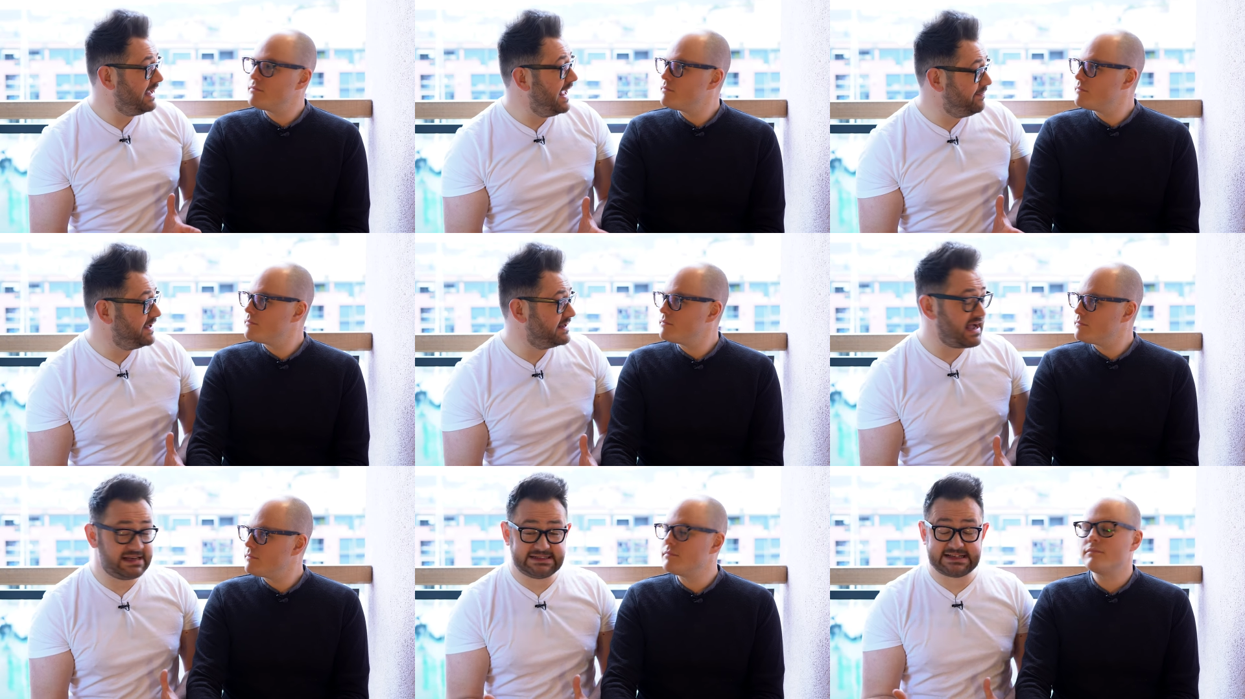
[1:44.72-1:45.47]
Speaker 1: in the
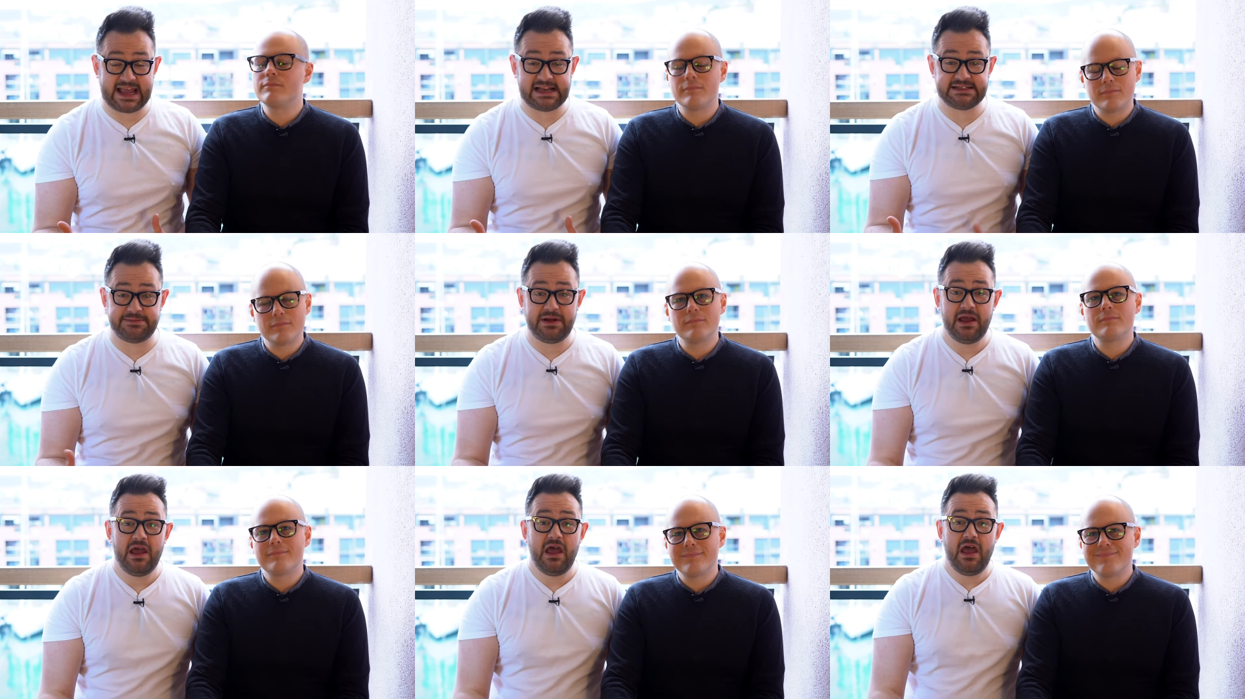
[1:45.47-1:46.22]
United Kingdom,
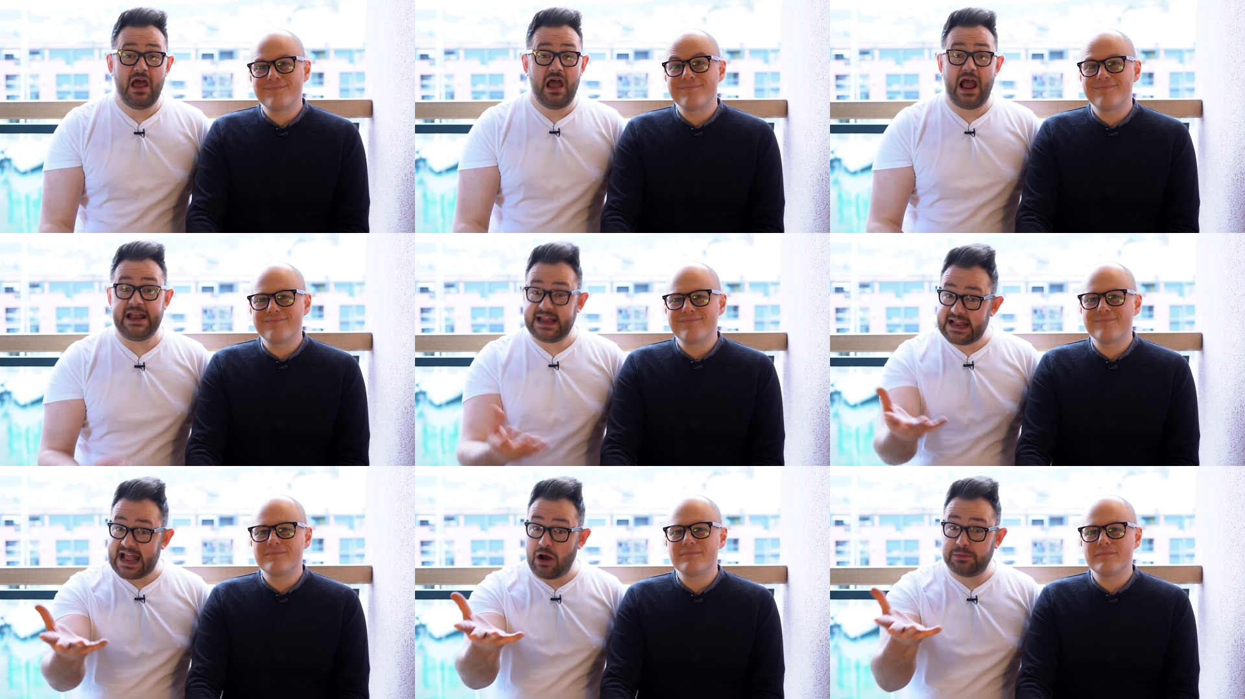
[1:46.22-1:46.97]
and you
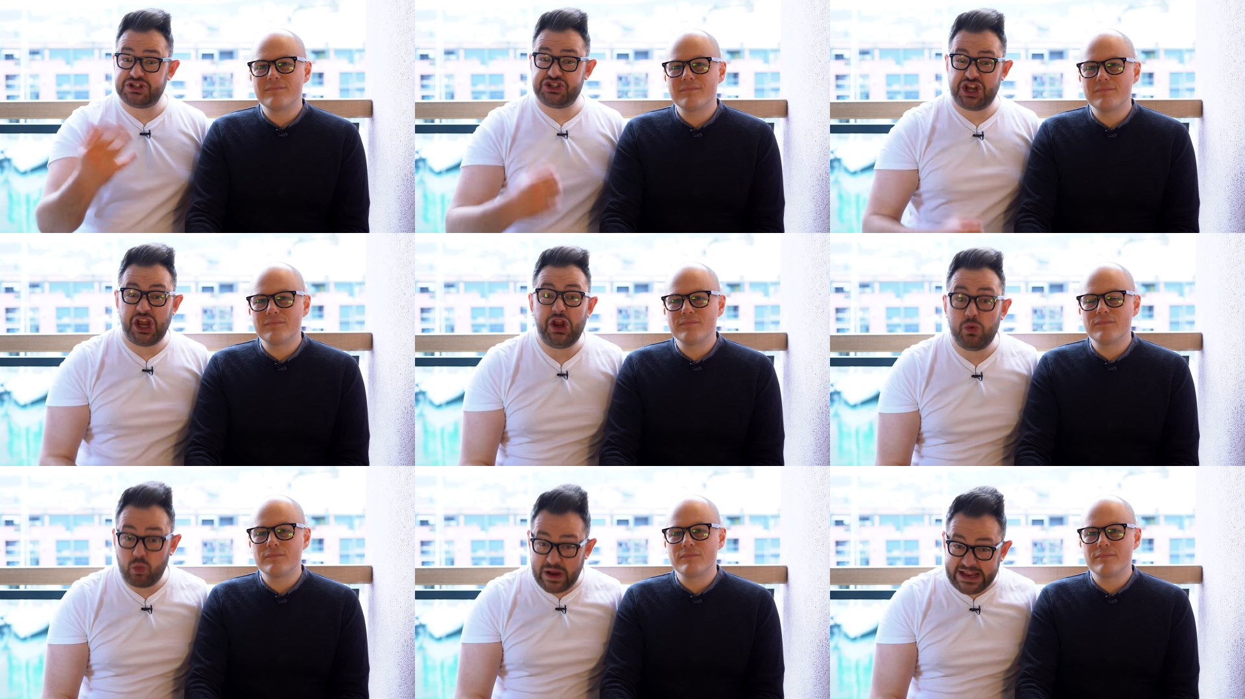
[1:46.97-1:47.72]
can get up to
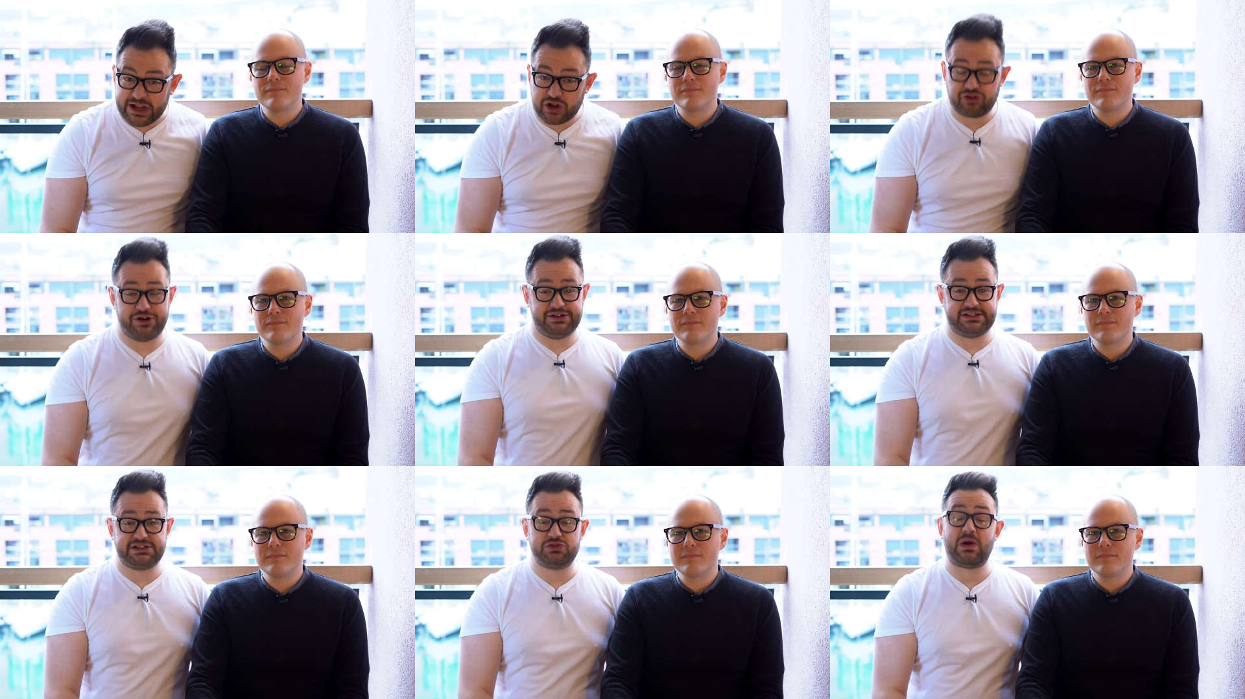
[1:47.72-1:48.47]
2-week
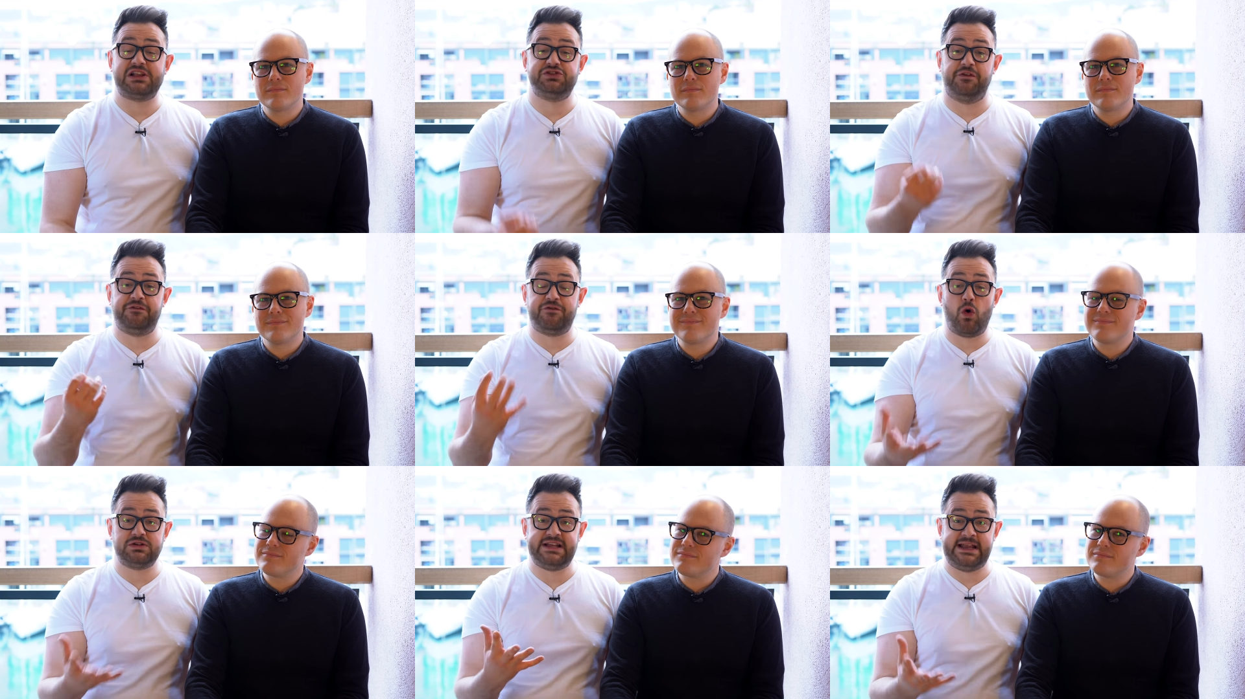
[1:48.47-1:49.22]
cruises as well, so
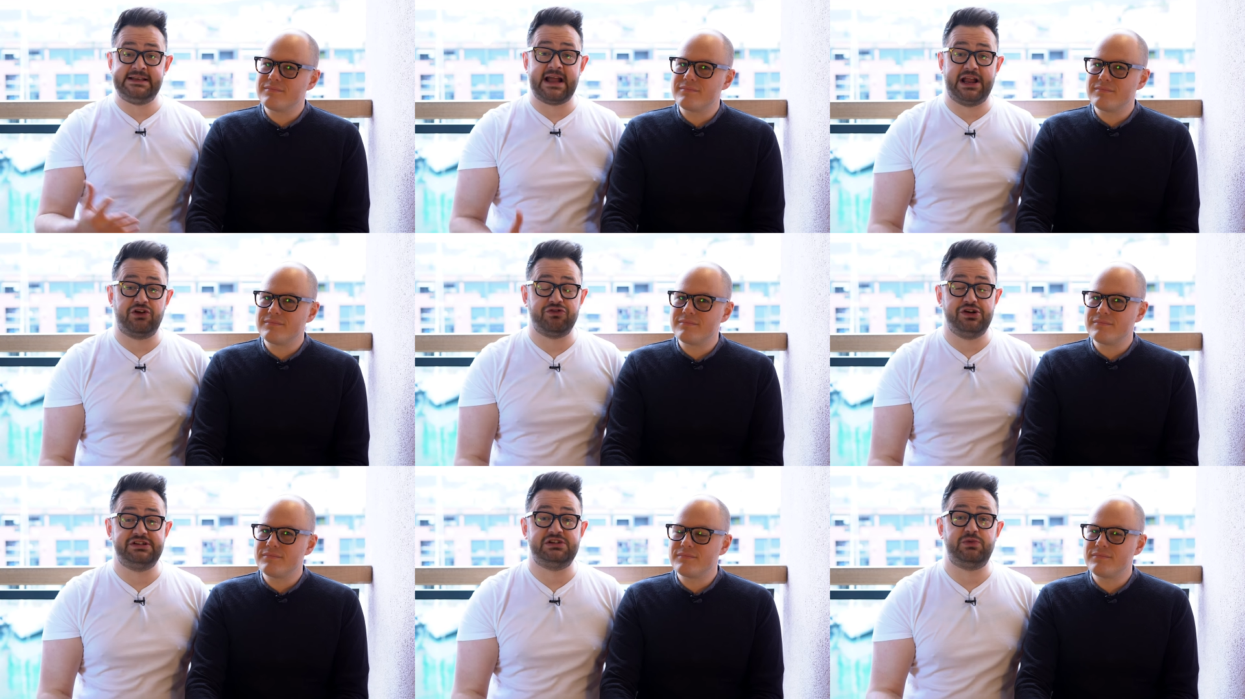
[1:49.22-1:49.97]
14-night
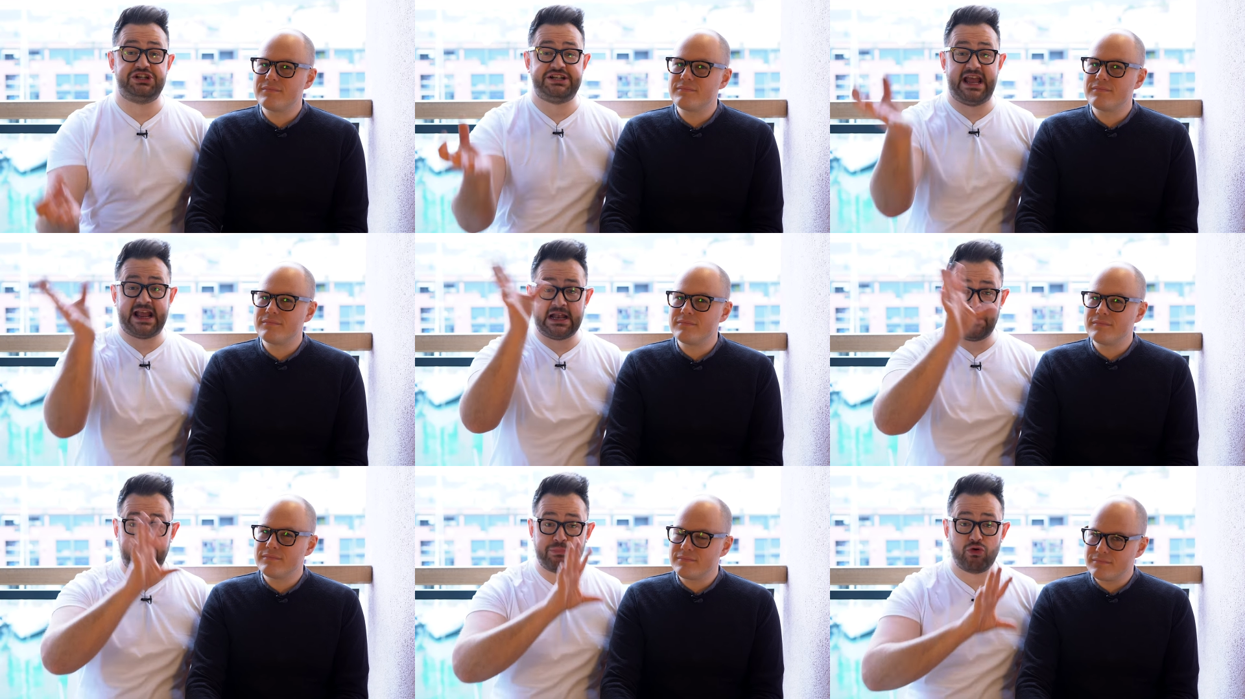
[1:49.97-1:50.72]
cruises which take
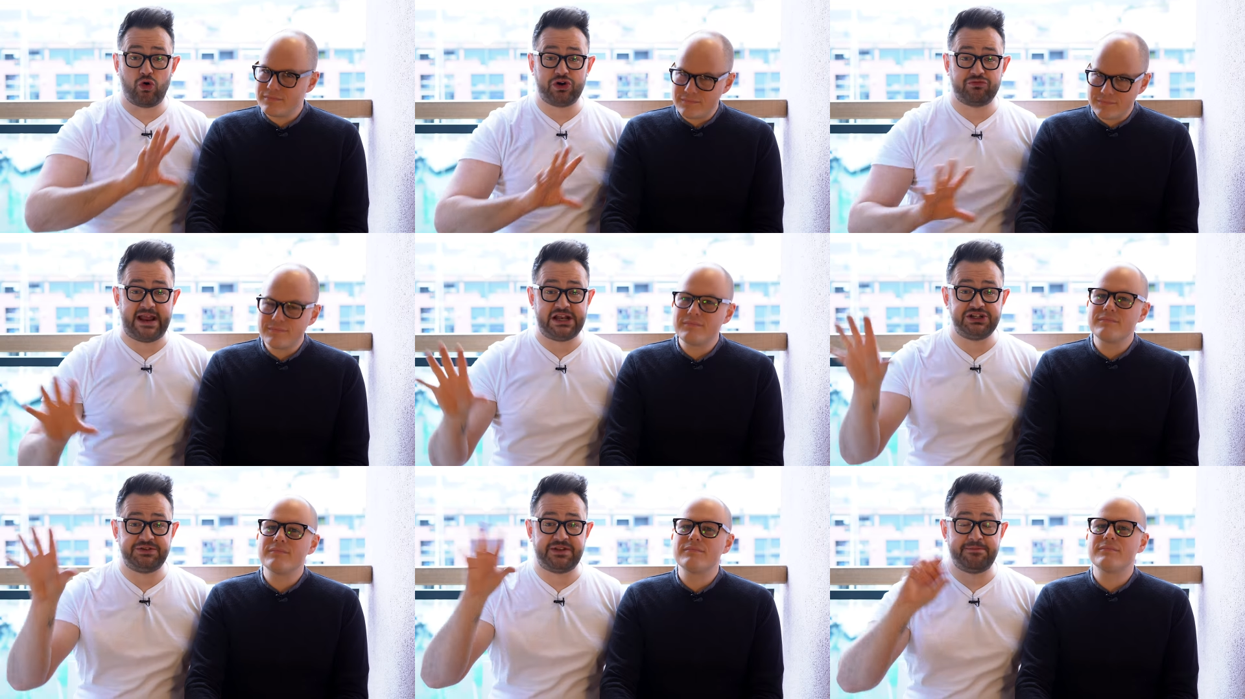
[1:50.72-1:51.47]
in a broader
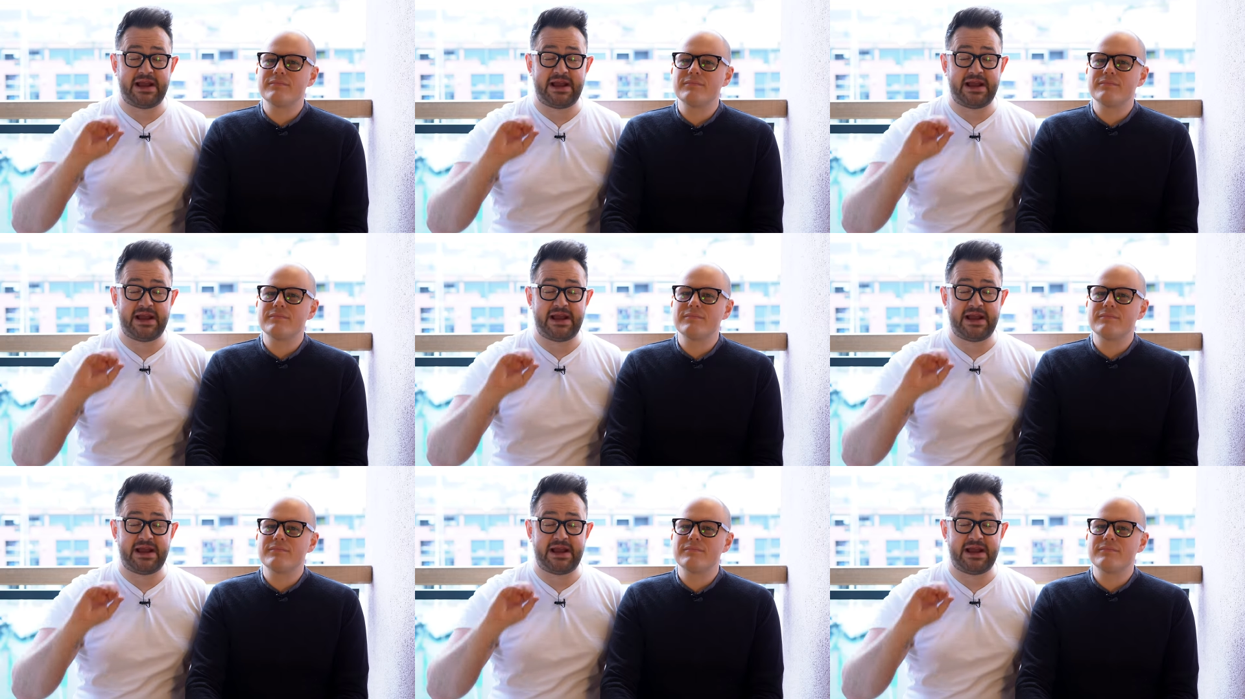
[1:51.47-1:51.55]
range of the